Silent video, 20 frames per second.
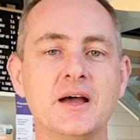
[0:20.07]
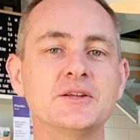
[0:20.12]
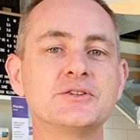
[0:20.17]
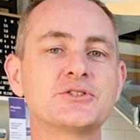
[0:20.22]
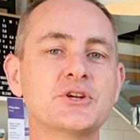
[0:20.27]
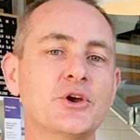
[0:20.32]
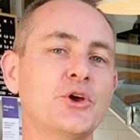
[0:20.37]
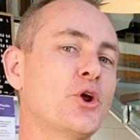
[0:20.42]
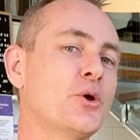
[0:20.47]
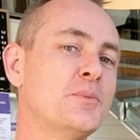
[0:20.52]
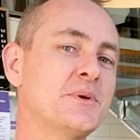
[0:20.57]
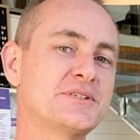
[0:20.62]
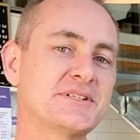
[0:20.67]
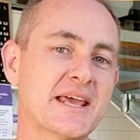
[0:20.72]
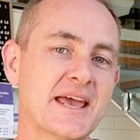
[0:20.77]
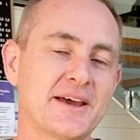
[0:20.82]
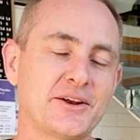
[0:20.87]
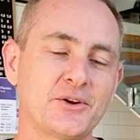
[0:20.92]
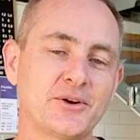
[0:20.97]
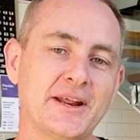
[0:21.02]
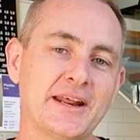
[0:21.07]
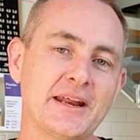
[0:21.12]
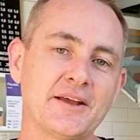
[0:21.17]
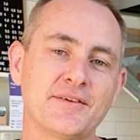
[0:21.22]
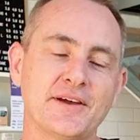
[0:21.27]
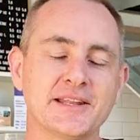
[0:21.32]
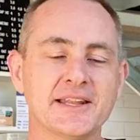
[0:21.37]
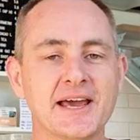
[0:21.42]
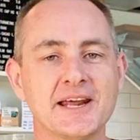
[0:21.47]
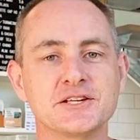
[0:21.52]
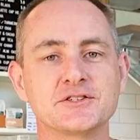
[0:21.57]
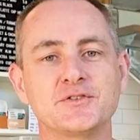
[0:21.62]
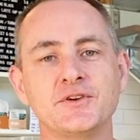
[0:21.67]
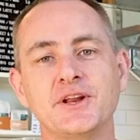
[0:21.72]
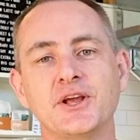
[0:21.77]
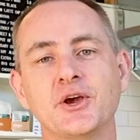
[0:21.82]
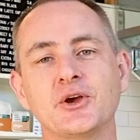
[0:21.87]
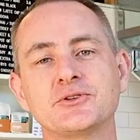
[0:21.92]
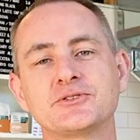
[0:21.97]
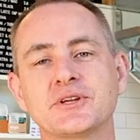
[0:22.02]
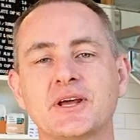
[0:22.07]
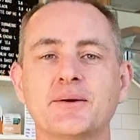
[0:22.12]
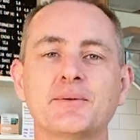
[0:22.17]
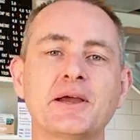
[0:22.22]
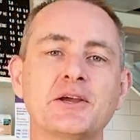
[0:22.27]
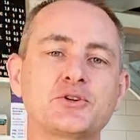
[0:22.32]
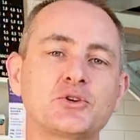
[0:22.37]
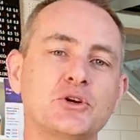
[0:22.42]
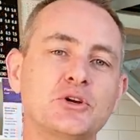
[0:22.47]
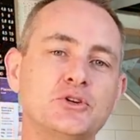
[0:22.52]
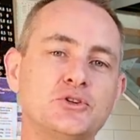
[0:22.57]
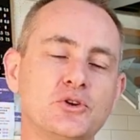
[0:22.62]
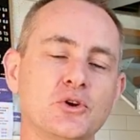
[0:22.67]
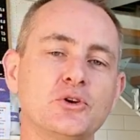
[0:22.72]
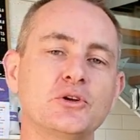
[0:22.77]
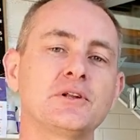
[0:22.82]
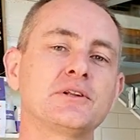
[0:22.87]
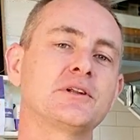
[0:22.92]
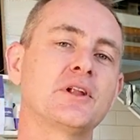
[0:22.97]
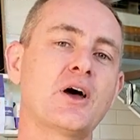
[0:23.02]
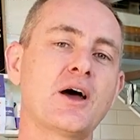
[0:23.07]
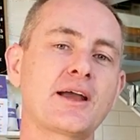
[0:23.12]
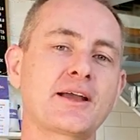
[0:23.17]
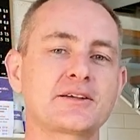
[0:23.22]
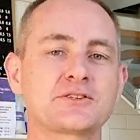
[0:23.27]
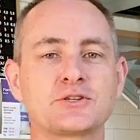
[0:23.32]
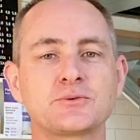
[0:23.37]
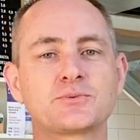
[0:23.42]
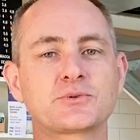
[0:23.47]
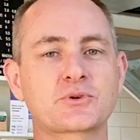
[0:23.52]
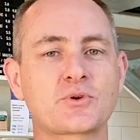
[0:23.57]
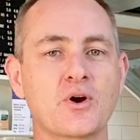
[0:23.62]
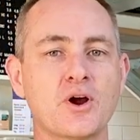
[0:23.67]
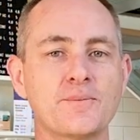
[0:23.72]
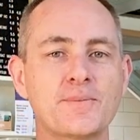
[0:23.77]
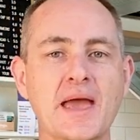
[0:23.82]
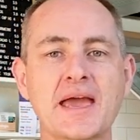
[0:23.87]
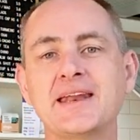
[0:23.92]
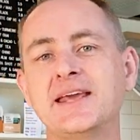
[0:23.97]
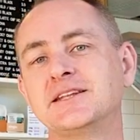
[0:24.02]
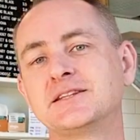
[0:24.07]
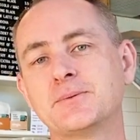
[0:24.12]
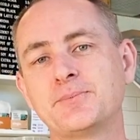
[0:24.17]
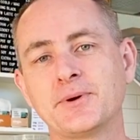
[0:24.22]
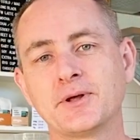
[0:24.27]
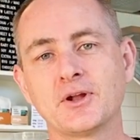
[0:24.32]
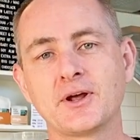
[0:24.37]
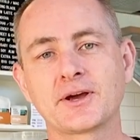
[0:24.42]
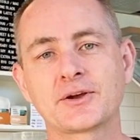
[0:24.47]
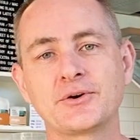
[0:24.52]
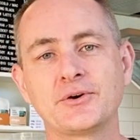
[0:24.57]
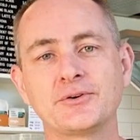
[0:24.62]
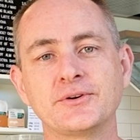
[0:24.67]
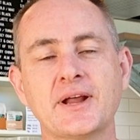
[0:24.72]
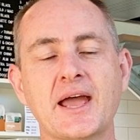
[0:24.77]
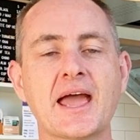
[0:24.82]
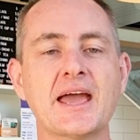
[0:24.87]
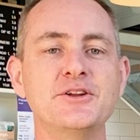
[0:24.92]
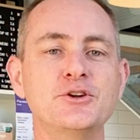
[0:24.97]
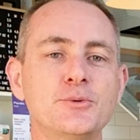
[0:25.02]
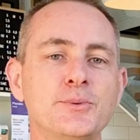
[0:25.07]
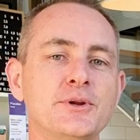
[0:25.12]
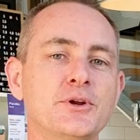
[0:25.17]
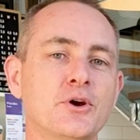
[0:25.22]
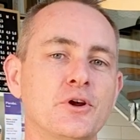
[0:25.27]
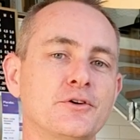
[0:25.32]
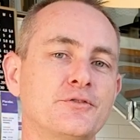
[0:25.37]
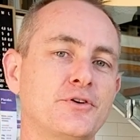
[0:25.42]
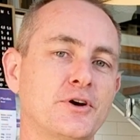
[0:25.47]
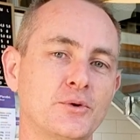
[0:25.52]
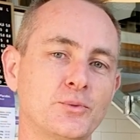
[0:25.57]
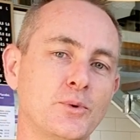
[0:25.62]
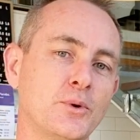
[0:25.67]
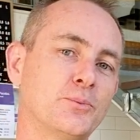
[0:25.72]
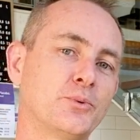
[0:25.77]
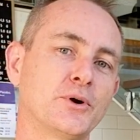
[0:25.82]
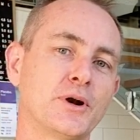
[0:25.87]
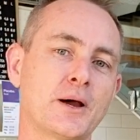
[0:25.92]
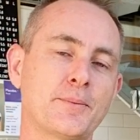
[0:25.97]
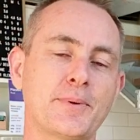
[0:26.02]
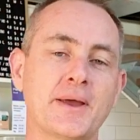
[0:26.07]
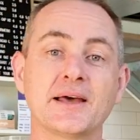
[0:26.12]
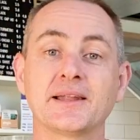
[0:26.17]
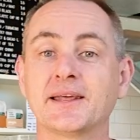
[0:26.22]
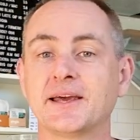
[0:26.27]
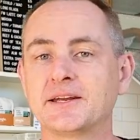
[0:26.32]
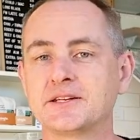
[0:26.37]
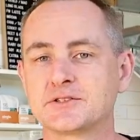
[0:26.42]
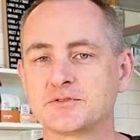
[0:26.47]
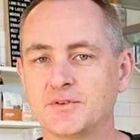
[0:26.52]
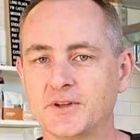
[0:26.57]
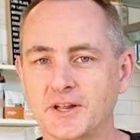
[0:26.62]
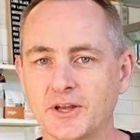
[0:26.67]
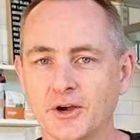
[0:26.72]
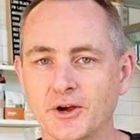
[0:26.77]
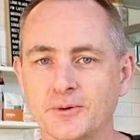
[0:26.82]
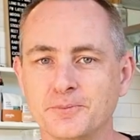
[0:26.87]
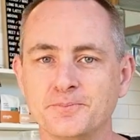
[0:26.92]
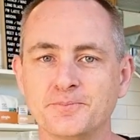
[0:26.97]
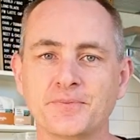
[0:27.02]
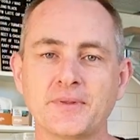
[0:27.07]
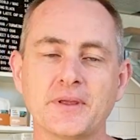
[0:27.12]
So you don't miss out on any of our latest videos, make sure you do like, subscribe and hit the bell icon and you'll be notified when we put up our latest video.